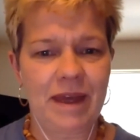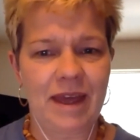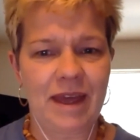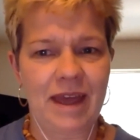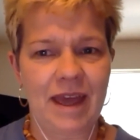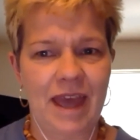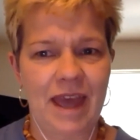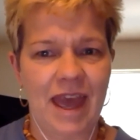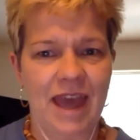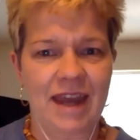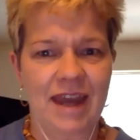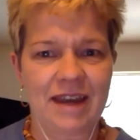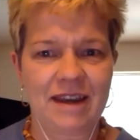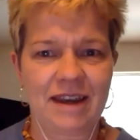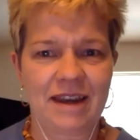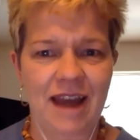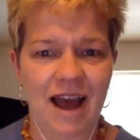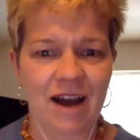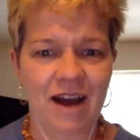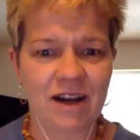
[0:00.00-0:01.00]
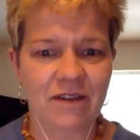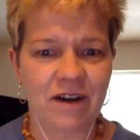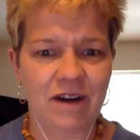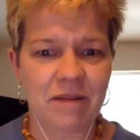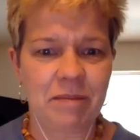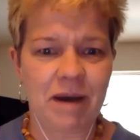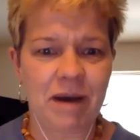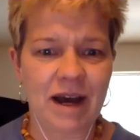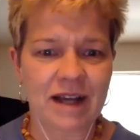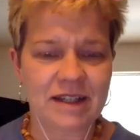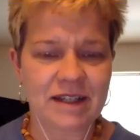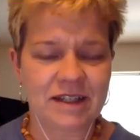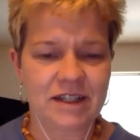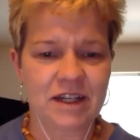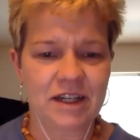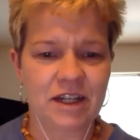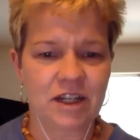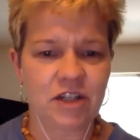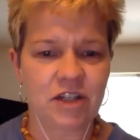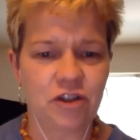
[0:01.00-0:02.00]
and out of our box to
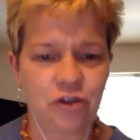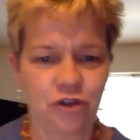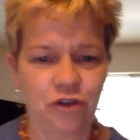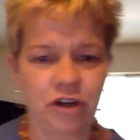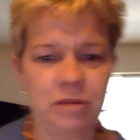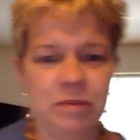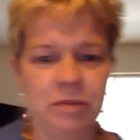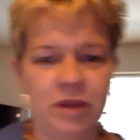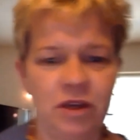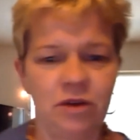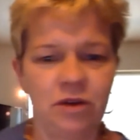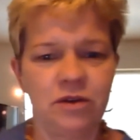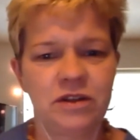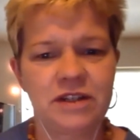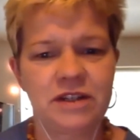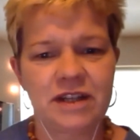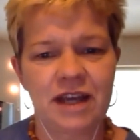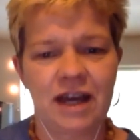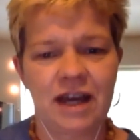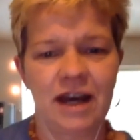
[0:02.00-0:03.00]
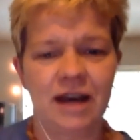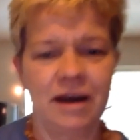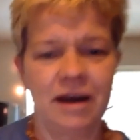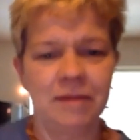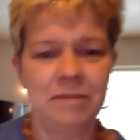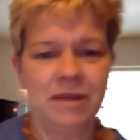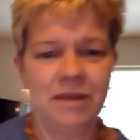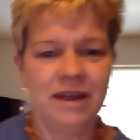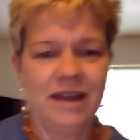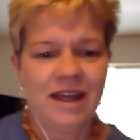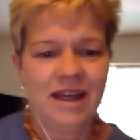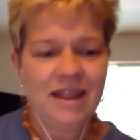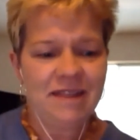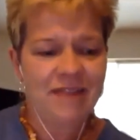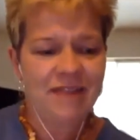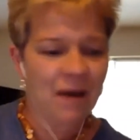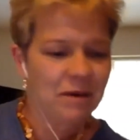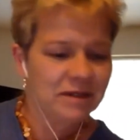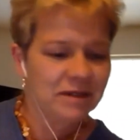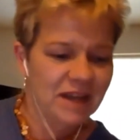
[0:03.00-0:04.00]
contribute, that
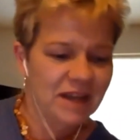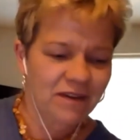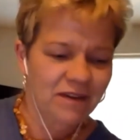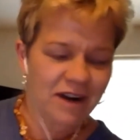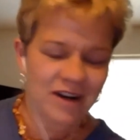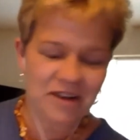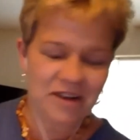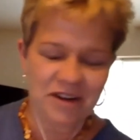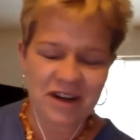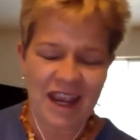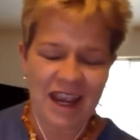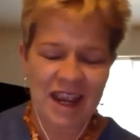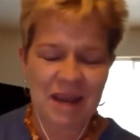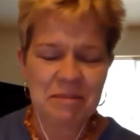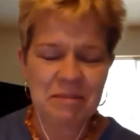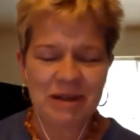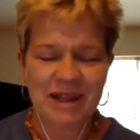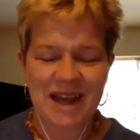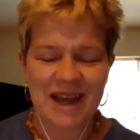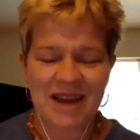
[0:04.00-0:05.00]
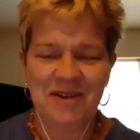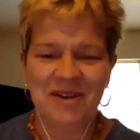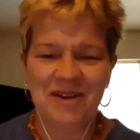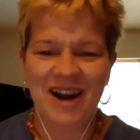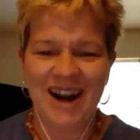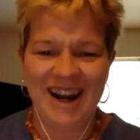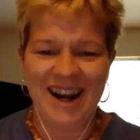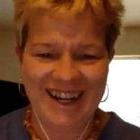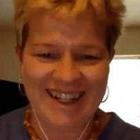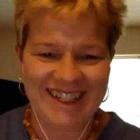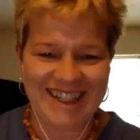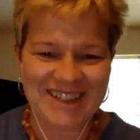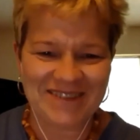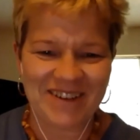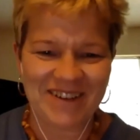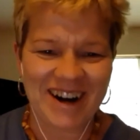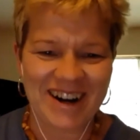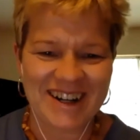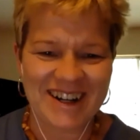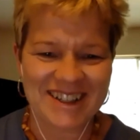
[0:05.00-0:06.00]
was never on your game plan, right? As
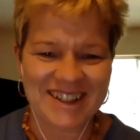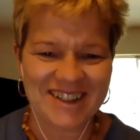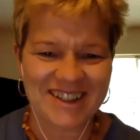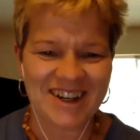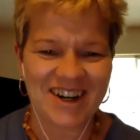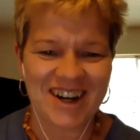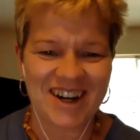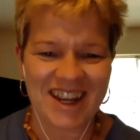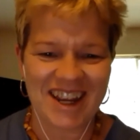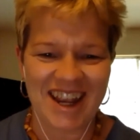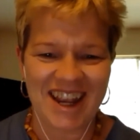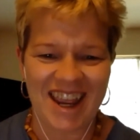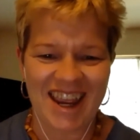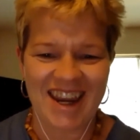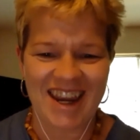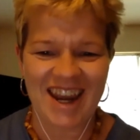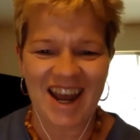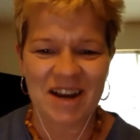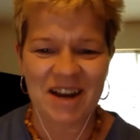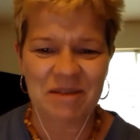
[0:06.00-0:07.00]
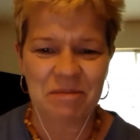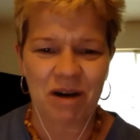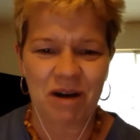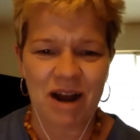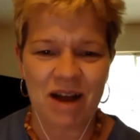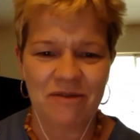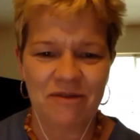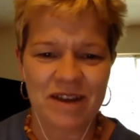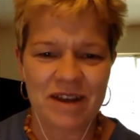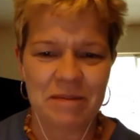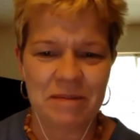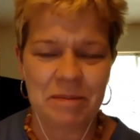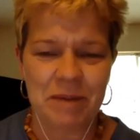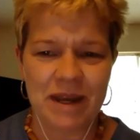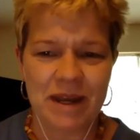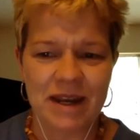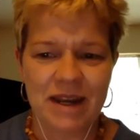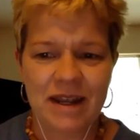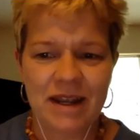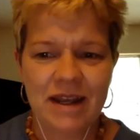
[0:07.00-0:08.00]
far as starting a nonprofit.
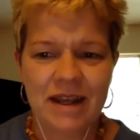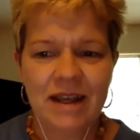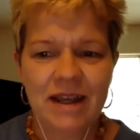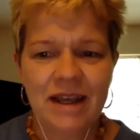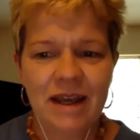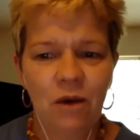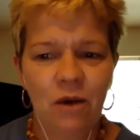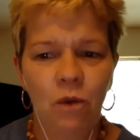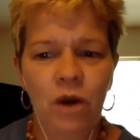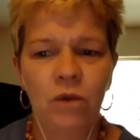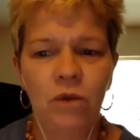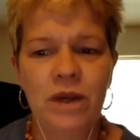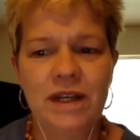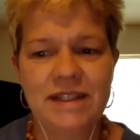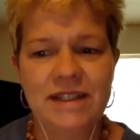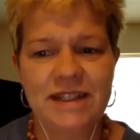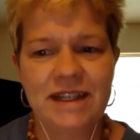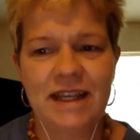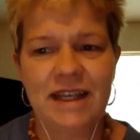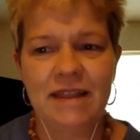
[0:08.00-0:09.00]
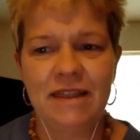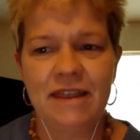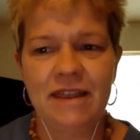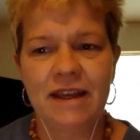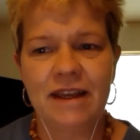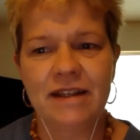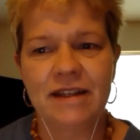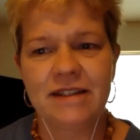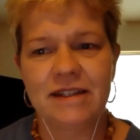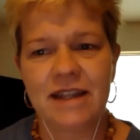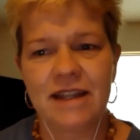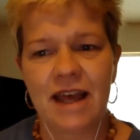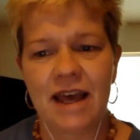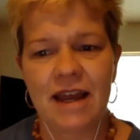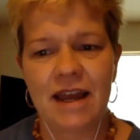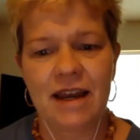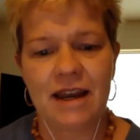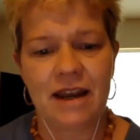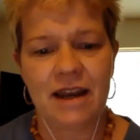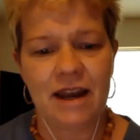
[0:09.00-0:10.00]
But when we see things
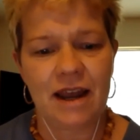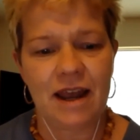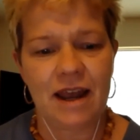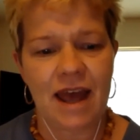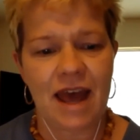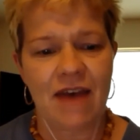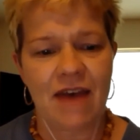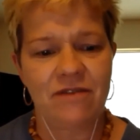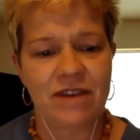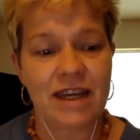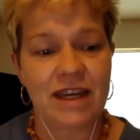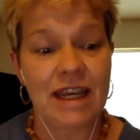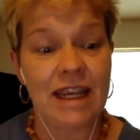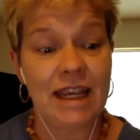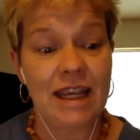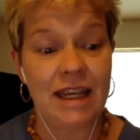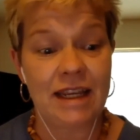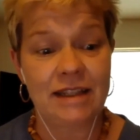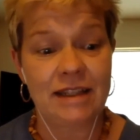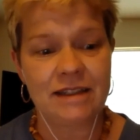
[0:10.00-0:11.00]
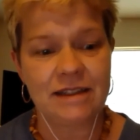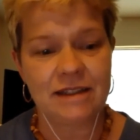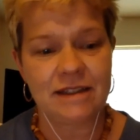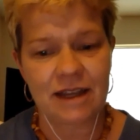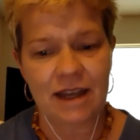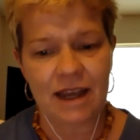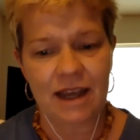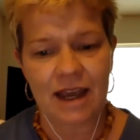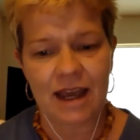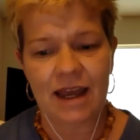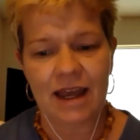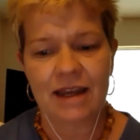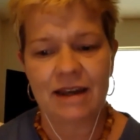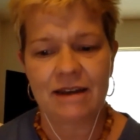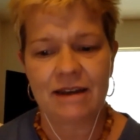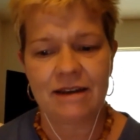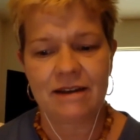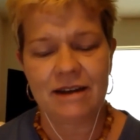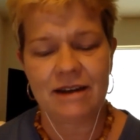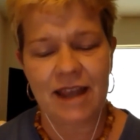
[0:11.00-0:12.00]
that have needs
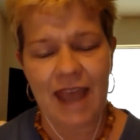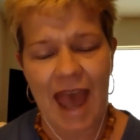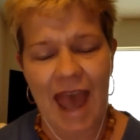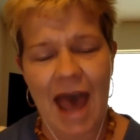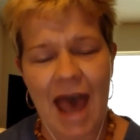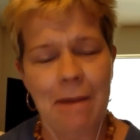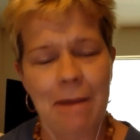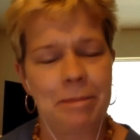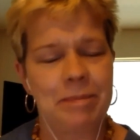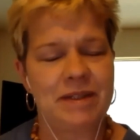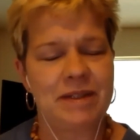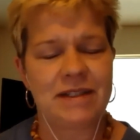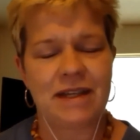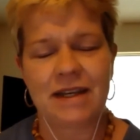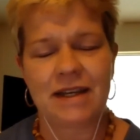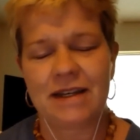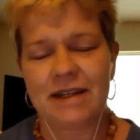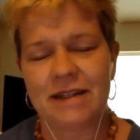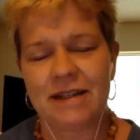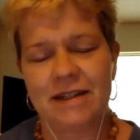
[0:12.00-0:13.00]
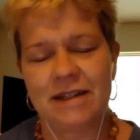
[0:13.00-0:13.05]
and gaps, and